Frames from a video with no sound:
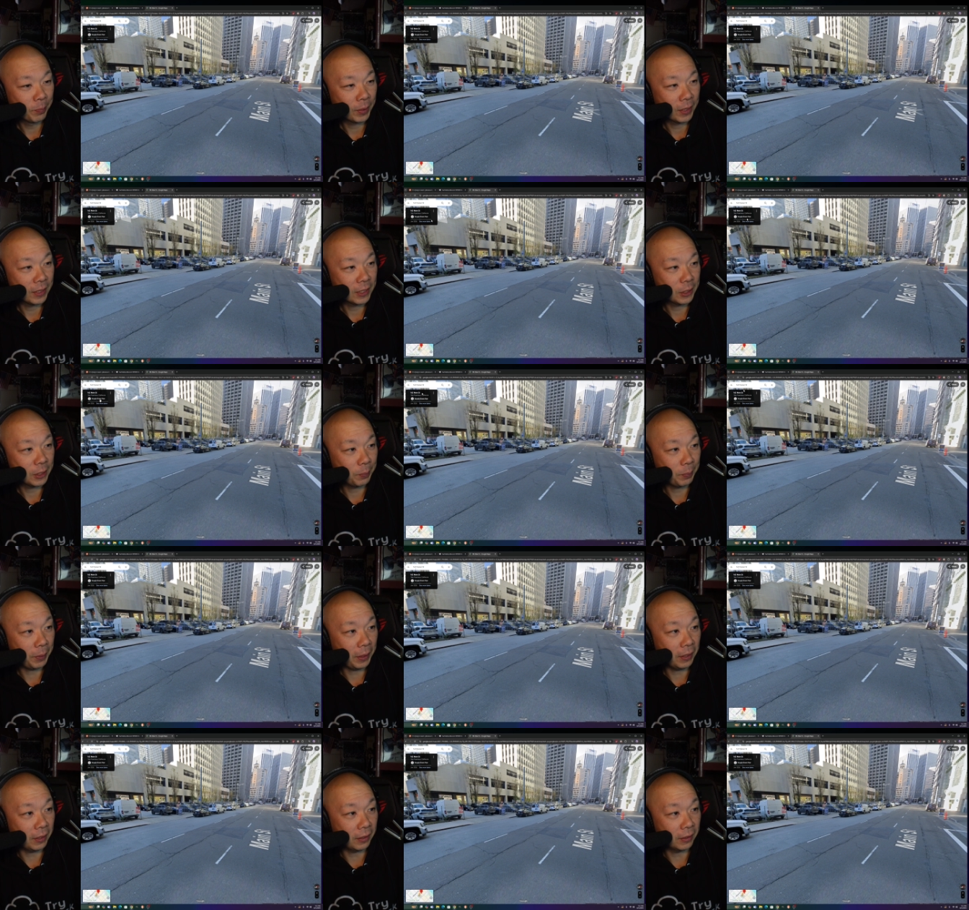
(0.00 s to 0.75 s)

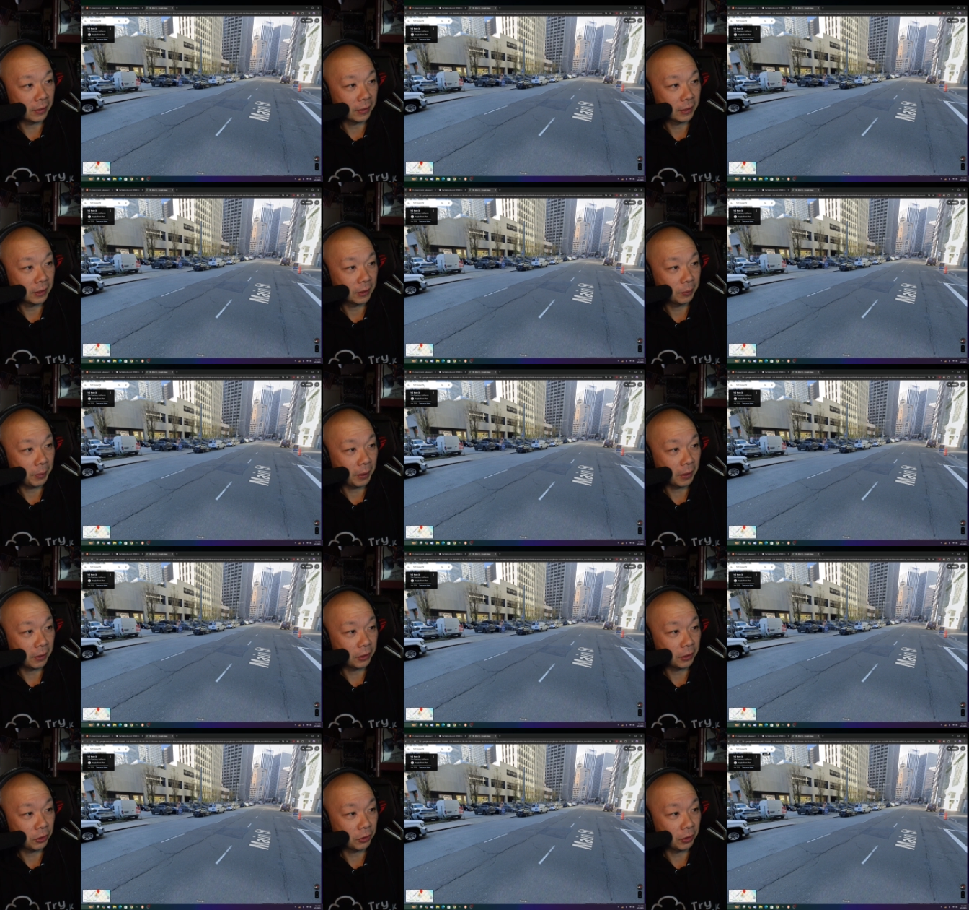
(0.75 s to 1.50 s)
Spear.
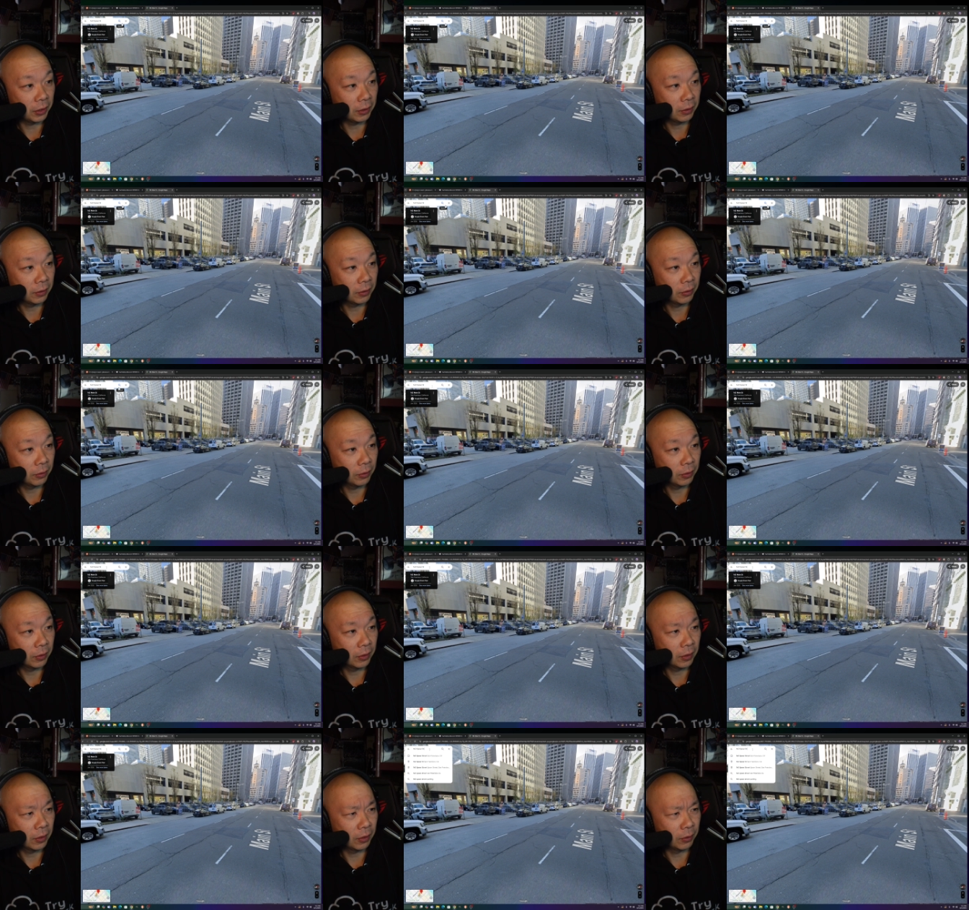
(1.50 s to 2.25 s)
Spear Street.
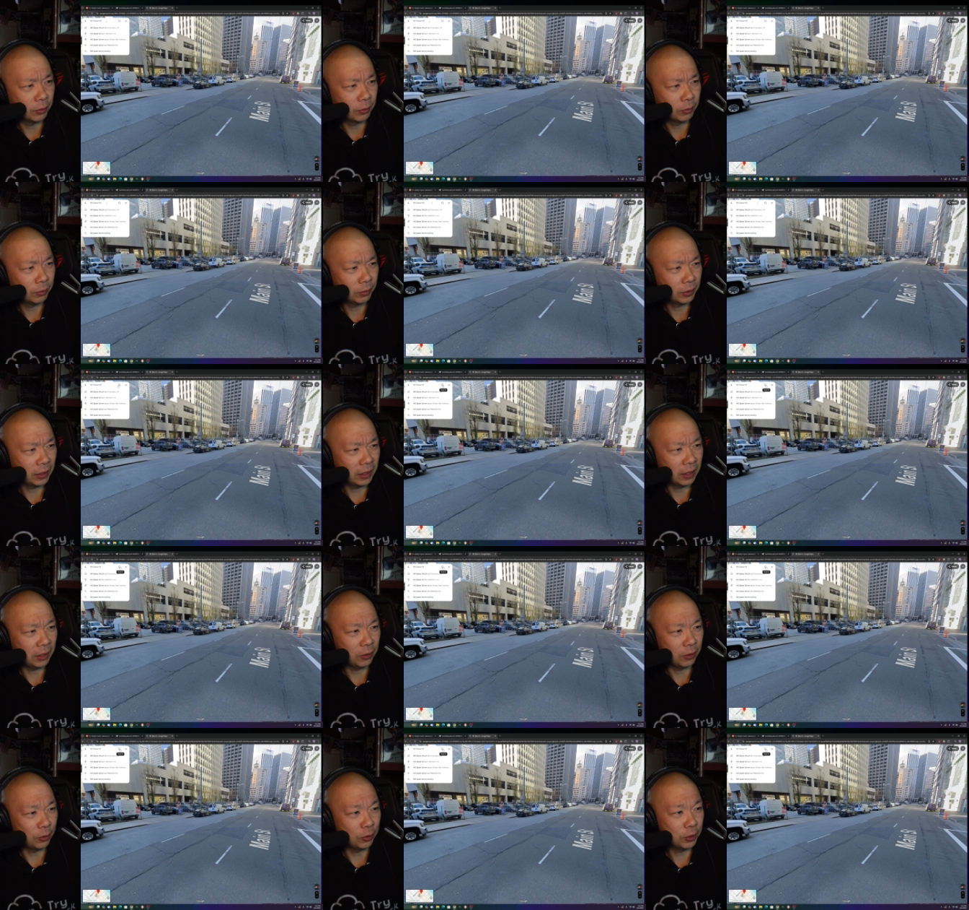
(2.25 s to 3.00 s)
Oh, did
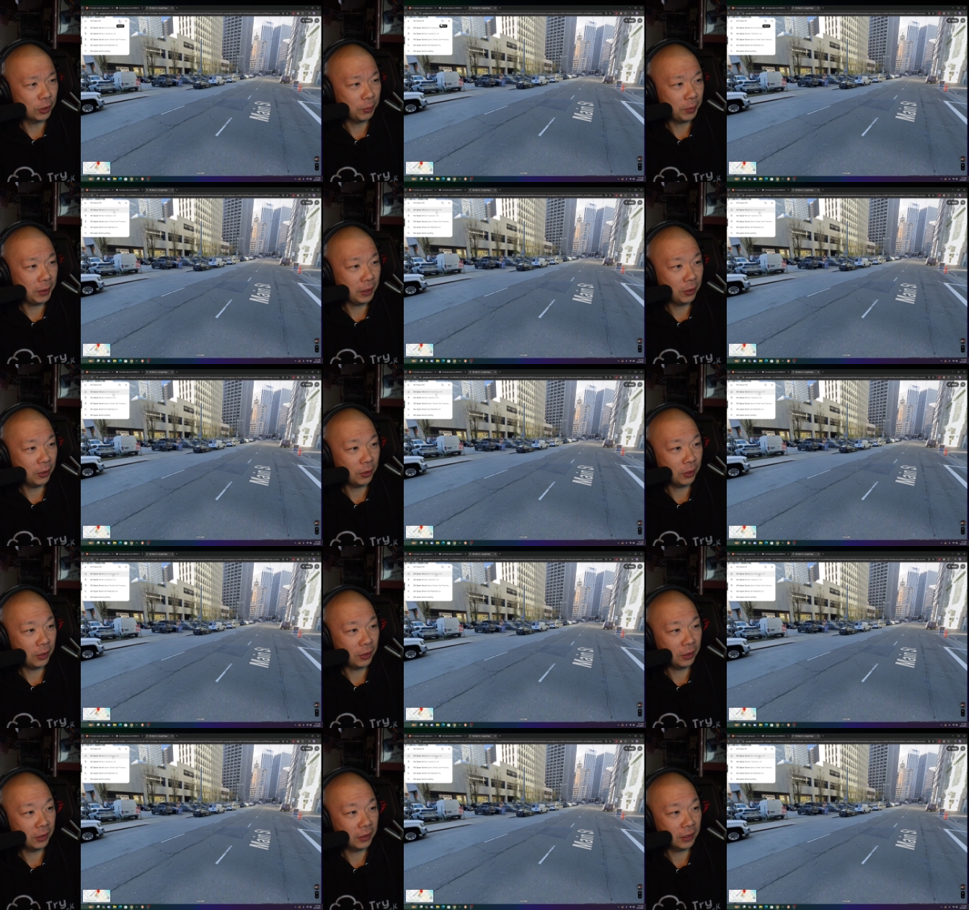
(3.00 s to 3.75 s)
it used to be
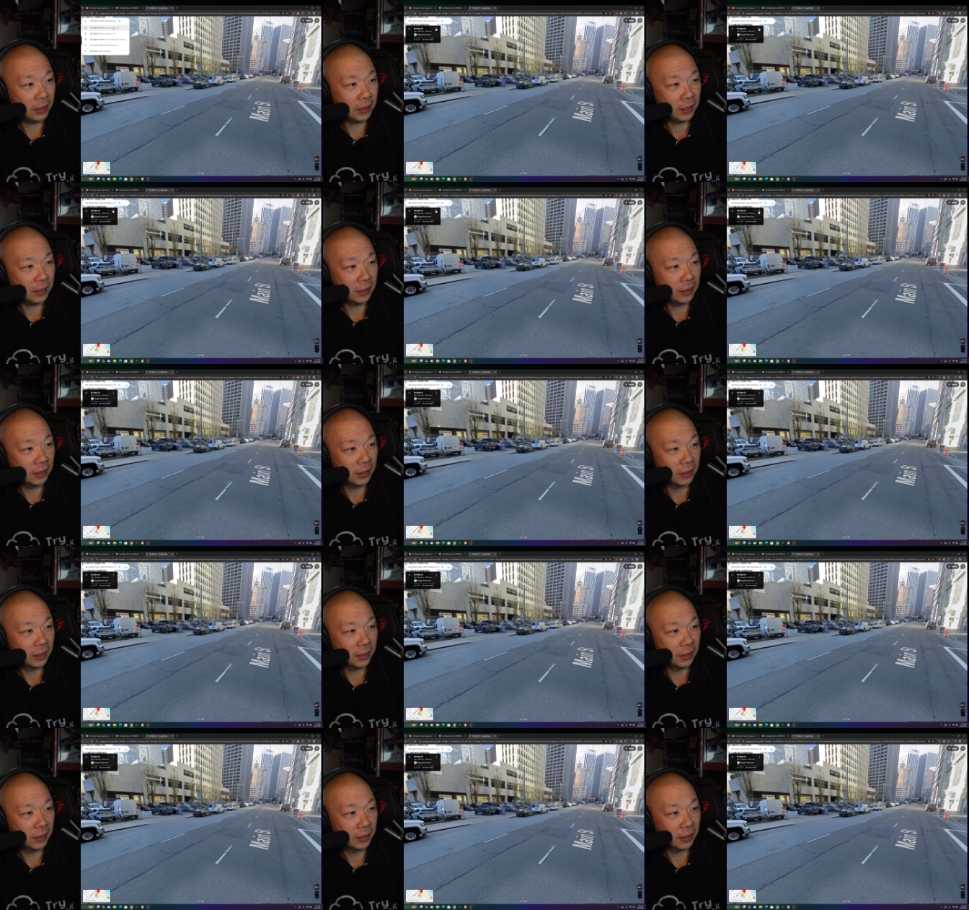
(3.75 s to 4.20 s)
called uh,